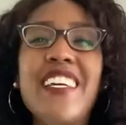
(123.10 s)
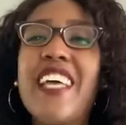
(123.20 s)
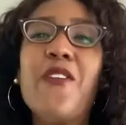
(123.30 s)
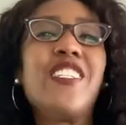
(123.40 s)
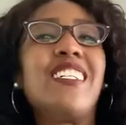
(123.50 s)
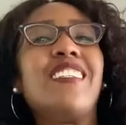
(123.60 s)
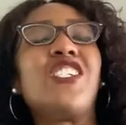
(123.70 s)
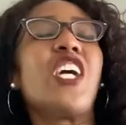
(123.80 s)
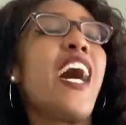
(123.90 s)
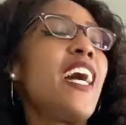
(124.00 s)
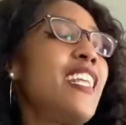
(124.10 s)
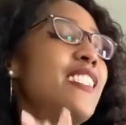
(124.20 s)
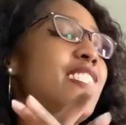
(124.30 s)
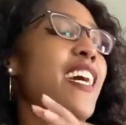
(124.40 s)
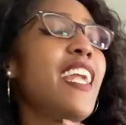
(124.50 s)
that was in the chat that
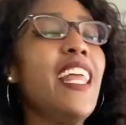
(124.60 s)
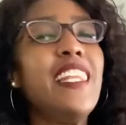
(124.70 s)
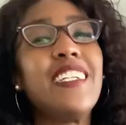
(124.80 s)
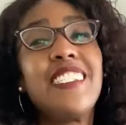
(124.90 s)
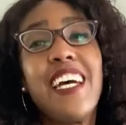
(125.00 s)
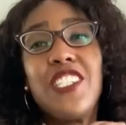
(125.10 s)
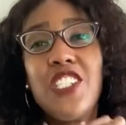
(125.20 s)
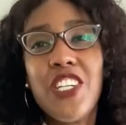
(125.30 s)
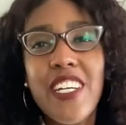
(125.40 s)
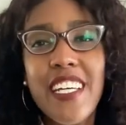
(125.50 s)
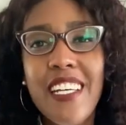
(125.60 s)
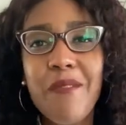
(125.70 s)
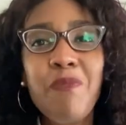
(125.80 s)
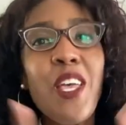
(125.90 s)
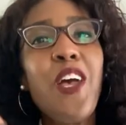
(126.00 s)
said I looked
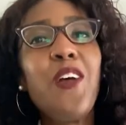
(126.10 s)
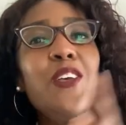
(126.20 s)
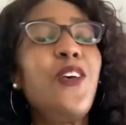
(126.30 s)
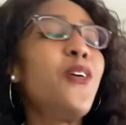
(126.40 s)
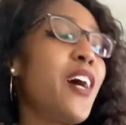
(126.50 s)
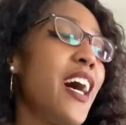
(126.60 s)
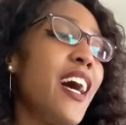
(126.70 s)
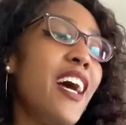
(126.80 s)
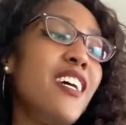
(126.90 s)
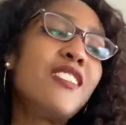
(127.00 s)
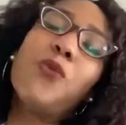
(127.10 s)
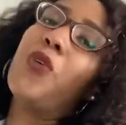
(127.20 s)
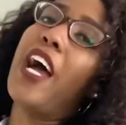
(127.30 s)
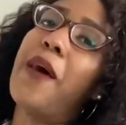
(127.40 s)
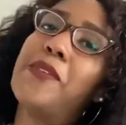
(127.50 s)
Nigerian, you guys were
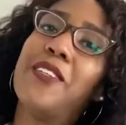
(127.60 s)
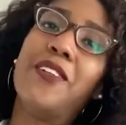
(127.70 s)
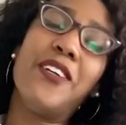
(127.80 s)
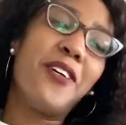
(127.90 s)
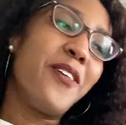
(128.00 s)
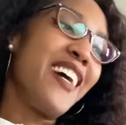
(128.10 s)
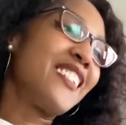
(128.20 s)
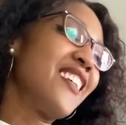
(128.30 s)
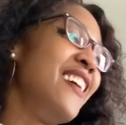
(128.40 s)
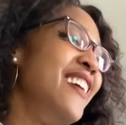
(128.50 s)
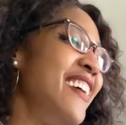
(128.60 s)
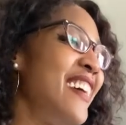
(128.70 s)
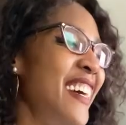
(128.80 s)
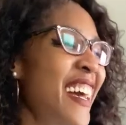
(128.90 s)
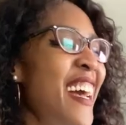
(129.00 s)
absolutely correct.
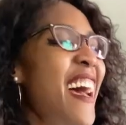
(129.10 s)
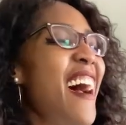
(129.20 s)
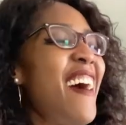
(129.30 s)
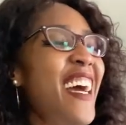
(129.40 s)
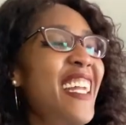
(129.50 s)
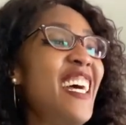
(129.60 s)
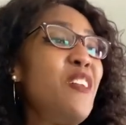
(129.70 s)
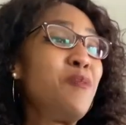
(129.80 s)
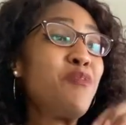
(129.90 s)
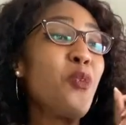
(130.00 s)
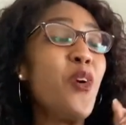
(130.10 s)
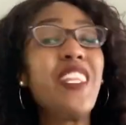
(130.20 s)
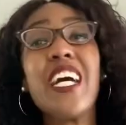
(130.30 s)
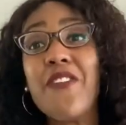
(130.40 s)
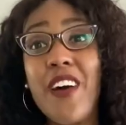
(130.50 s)
All right, and one
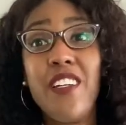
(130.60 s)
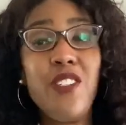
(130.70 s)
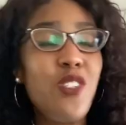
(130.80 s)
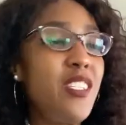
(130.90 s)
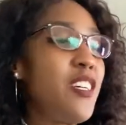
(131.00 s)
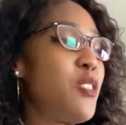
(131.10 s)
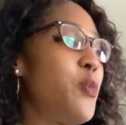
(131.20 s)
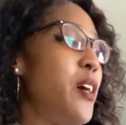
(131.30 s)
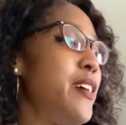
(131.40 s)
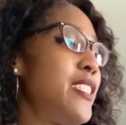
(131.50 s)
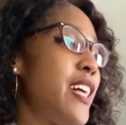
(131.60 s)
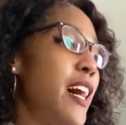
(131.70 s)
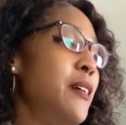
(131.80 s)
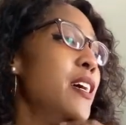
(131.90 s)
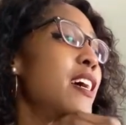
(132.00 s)
thing I found interesting as well is
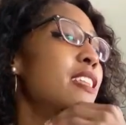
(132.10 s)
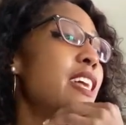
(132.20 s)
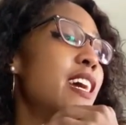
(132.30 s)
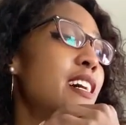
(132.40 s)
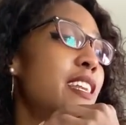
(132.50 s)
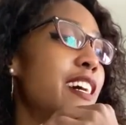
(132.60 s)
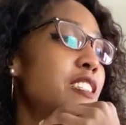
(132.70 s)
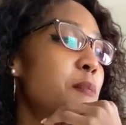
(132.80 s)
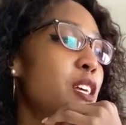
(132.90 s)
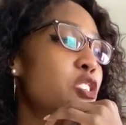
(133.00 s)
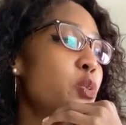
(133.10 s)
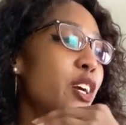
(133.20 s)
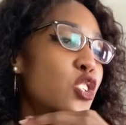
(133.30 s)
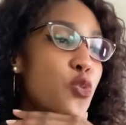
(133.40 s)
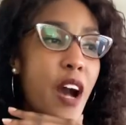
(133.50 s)
that they connected me to a
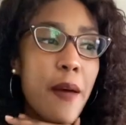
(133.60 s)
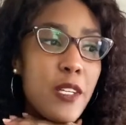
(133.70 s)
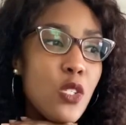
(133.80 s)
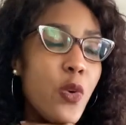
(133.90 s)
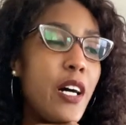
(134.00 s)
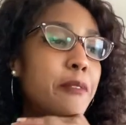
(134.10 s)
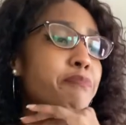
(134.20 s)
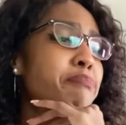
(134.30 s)
tribe as well.